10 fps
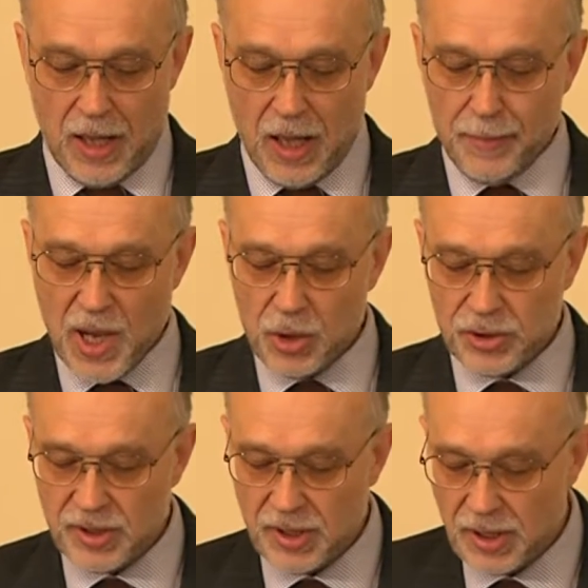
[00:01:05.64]

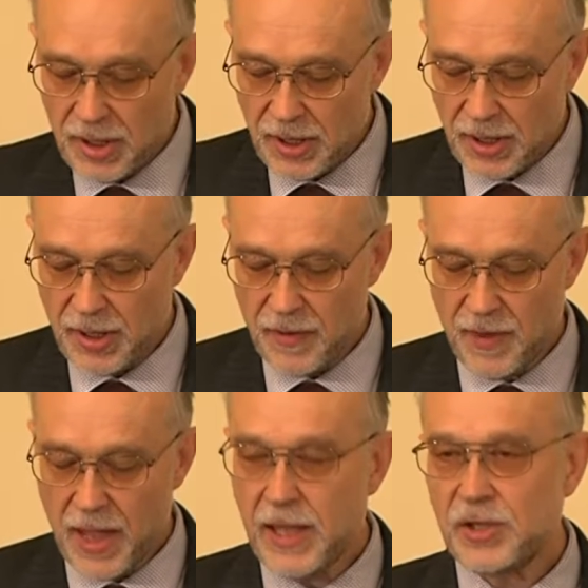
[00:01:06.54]
About
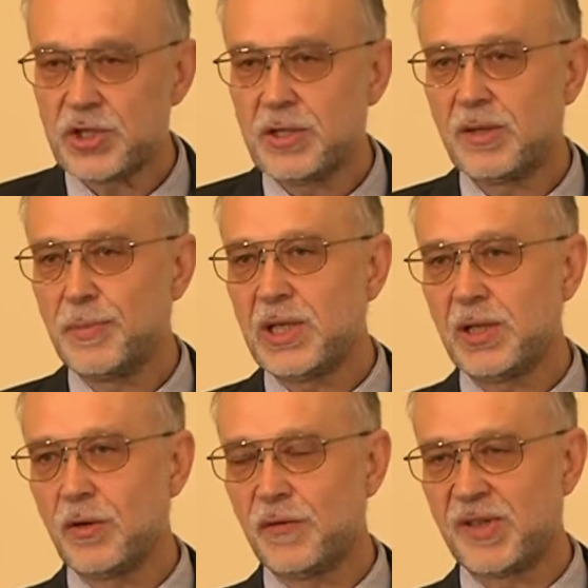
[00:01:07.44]
the ancient
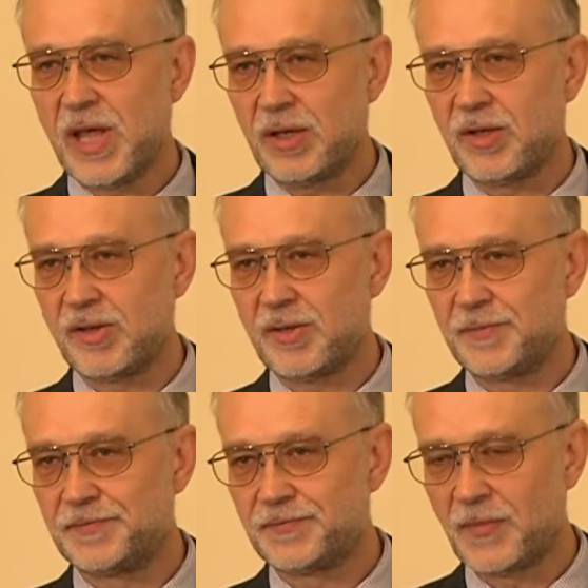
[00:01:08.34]
meaning of sex.
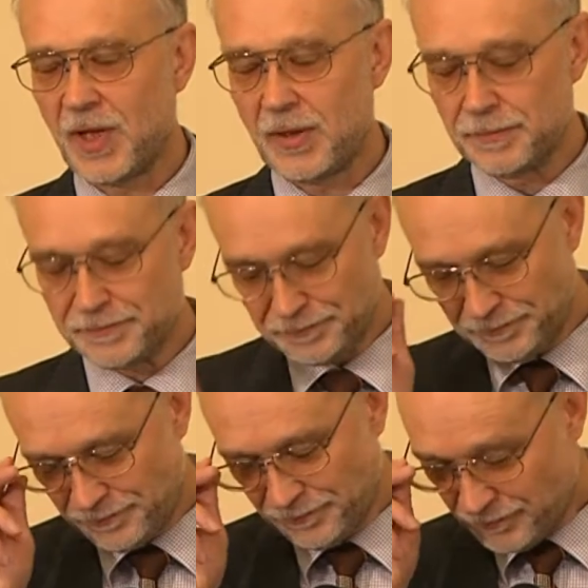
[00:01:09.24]
Okay.
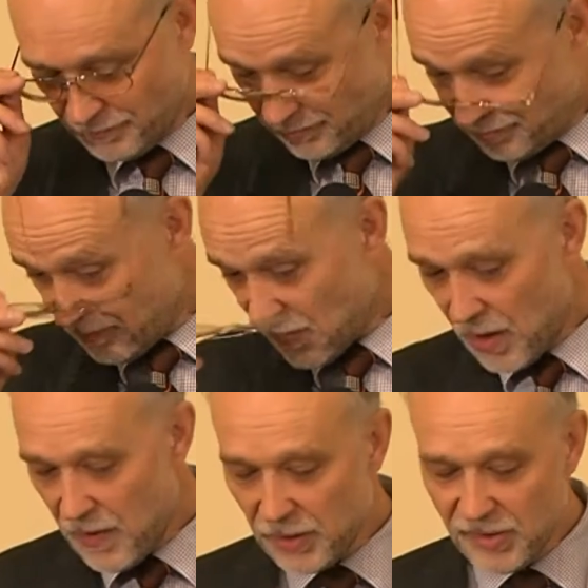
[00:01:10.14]

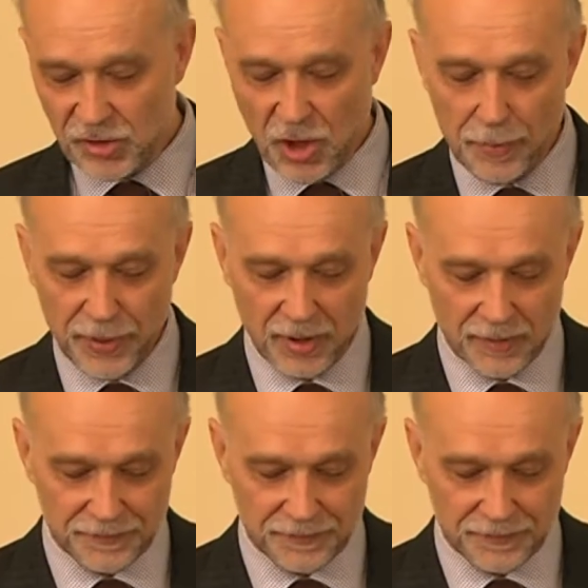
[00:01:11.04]
That's the topic.